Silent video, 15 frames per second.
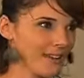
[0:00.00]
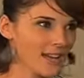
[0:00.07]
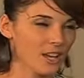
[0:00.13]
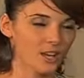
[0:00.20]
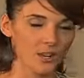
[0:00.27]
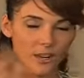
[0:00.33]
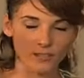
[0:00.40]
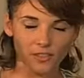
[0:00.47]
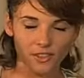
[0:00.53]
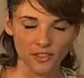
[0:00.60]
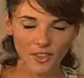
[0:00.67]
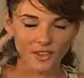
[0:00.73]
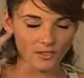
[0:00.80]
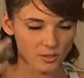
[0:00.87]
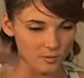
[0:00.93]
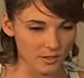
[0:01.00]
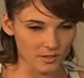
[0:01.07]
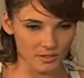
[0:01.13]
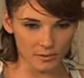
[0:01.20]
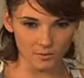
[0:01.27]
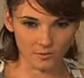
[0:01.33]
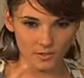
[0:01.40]
You don't have to think too much.
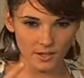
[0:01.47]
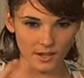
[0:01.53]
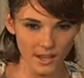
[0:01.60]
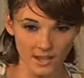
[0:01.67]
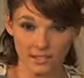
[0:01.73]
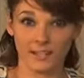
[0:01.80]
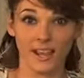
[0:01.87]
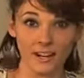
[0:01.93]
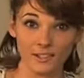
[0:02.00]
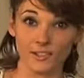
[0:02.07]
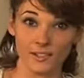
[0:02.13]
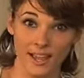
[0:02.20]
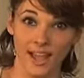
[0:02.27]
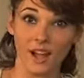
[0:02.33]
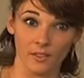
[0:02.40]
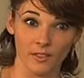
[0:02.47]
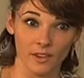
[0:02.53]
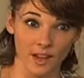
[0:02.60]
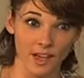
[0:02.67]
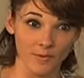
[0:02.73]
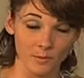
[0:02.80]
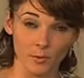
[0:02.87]
So, as an actor now that
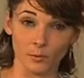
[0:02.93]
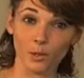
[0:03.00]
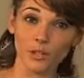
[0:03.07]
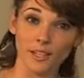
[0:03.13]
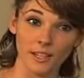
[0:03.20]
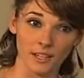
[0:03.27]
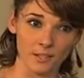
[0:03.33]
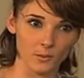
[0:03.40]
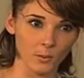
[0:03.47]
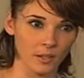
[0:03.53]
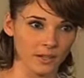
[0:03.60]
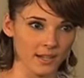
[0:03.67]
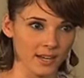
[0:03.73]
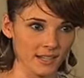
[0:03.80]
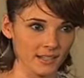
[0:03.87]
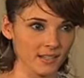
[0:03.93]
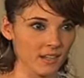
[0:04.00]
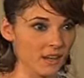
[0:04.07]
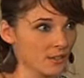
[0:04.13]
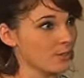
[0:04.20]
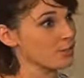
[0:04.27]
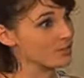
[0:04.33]
I've been working as one, I can
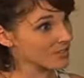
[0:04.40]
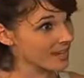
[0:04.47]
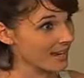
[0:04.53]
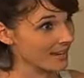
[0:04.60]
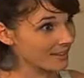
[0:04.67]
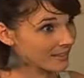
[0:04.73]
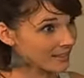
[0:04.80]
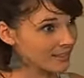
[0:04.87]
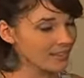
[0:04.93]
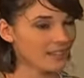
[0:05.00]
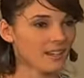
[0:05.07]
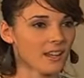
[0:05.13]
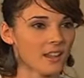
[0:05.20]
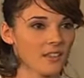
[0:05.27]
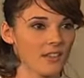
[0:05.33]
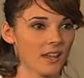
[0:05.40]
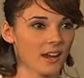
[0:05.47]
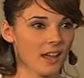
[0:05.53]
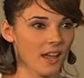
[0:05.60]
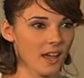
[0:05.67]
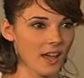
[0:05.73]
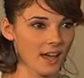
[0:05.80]
understand that
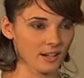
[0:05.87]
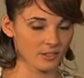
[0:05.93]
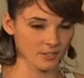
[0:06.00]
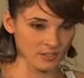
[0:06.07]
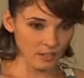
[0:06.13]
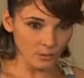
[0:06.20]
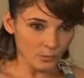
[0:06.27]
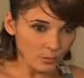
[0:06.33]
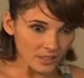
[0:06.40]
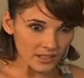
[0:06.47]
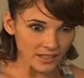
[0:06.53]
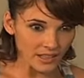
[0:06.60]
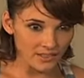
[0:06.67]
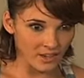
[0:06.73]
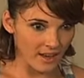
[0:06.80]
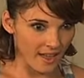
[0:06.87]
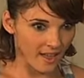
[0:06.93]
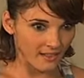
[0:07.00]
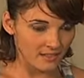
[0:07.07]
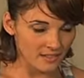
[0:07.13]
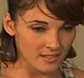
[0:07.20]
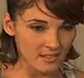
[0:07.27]
actors get really in their
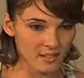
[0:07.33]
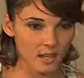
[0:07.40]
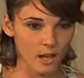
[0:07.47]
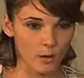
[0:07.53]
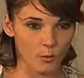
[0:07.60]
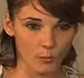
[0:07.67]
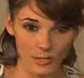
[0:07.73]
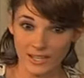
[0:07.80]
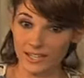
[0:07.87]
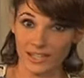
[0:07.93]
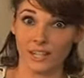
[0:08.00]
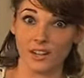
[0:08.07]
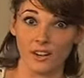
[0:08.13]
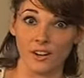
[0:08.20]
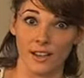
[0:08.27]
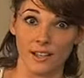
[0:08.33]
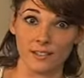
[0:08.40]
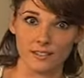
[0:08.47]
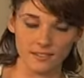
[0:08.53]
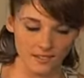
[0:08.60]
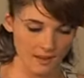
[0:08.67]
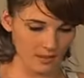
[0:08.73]
heads. We can get in our
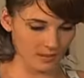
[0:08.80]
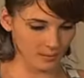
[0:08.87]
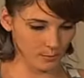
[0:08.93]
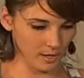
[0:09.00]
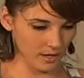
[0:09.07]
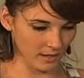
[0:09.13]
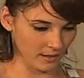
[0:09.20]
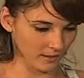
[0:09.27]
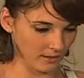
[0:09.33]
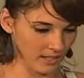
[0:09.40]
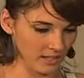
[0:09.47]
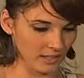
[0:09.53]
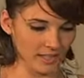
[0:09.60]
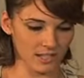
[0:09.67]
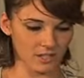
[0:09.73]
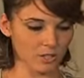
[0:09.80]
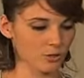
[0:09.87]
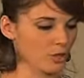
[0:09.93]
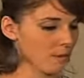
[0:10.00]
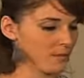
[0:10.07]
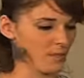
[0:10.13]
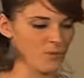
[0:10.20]
heads. Yes, we can get a
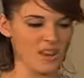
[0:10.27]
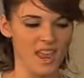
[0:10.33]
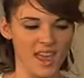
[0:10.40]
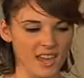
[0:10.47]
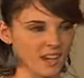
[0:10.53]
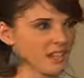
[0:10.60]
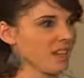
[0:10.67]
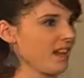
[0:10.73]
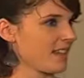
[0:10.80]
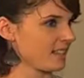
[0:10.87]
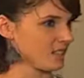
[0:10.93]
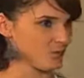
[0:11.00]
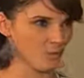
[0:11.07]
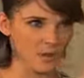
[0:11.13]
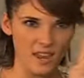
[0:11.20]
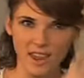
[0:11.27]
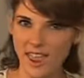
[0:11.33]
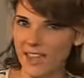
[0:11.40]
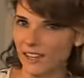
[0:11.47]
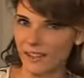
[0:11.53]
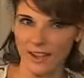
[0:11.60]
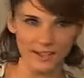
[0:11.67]
script and we analyze and we
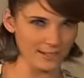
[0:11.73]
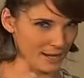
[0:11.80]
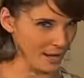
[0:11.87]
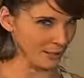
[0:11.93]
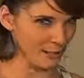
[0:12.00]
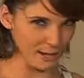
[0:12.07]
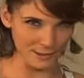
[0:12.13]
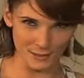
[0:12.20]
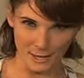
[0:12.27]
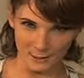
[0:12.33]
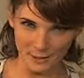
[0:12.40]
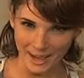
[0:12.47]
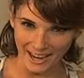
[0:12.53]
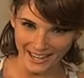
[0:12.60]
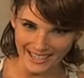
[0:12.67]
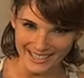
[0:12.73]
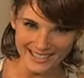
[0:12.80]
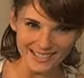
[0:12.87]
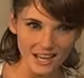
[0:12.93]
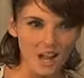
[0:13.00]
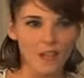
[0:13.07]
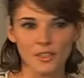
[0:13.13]
analyze
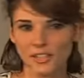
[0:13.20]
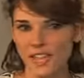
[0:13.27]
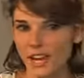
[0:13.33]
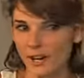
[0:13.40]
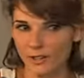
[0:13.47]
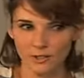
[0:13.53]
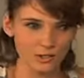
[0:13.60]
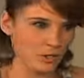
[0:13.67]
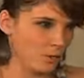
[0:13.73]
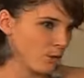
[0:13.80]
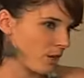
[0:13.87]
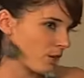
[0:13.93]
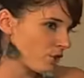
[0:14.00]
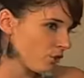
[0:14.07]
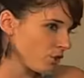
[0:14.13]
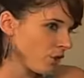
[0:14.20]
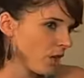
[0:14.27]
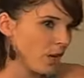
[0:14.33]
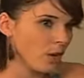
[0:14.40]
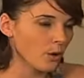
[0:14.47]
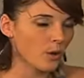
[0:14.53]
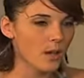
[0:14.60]
the character and where it should
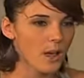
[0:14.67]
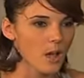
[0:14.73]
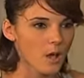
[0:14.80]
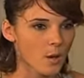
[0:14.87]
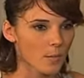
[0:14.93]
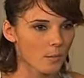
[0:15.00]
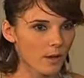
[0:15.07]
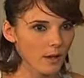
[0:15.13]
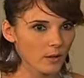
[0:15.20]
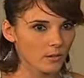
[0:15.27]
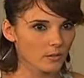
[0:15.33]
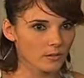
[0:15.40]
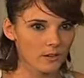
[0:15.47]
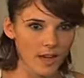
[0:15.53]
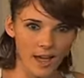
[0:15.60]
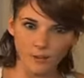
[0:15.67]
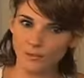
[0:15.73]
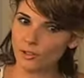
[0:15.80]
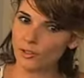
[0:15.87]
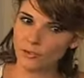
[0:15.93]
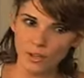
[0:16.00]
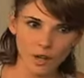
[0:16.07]
go. But after
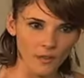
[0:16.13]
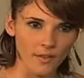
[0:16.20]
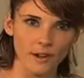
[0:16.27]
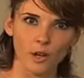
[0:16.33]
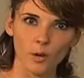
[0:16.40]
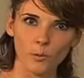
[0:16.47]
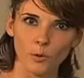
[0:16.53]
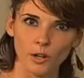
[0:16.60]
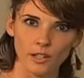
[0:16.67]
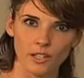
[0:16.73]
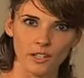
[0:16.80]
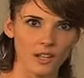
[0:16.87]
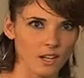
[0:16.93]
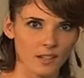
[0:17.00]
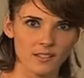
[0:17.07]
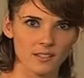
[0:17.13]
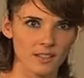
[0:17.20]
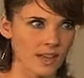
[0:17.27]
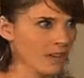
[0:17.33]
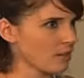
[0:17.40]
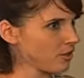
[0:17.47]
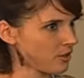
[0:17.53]
you've done all that homework, you get on
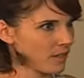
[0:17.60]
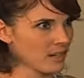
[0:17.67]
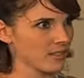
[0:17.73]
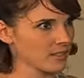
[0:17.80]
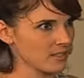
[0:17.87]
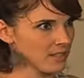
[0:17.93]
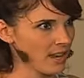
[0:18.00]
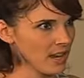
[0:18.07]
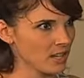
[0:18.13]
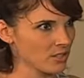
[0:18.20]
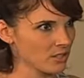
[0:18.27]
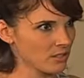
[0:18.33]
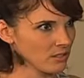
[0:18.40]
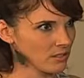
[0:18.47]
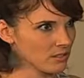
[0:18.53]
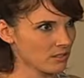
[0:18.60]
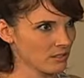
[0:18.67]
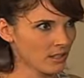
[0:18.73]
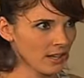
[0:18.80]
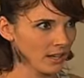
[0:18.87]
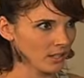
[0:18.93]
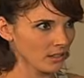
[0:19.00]
set or you get on stage and you
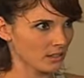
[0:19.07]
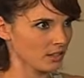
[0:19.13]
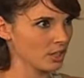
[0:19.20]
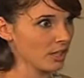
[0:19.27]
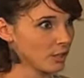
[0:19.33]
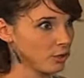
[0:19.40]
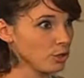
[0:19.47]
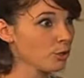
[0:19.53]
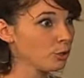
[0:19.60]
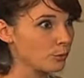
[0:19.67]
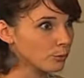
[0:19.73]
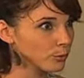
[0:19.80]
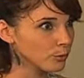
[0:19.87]
gotta do.